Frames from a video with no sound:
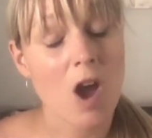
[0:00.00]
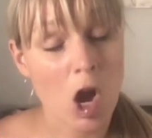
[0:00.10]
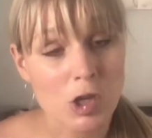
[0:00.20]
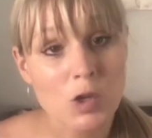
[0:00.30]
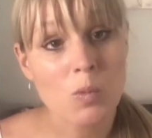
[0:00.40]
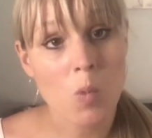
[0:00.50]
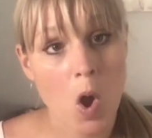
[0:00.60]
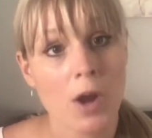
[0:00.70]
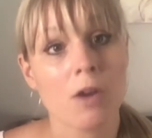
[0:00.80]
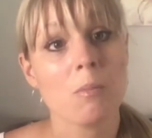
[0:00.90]

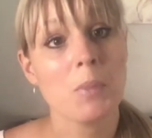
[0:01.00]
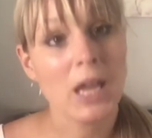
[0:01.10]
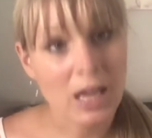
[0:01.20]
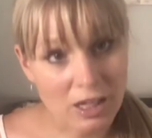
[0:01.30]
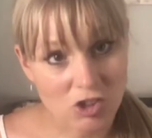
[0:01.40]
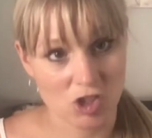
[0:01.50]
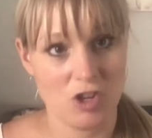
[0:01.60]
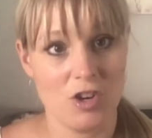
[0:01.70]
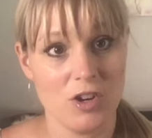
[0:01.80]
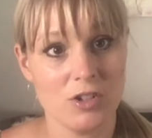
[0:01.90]
underwater
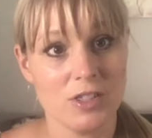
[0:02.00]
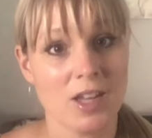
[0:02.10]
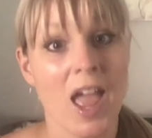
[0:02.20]
pictures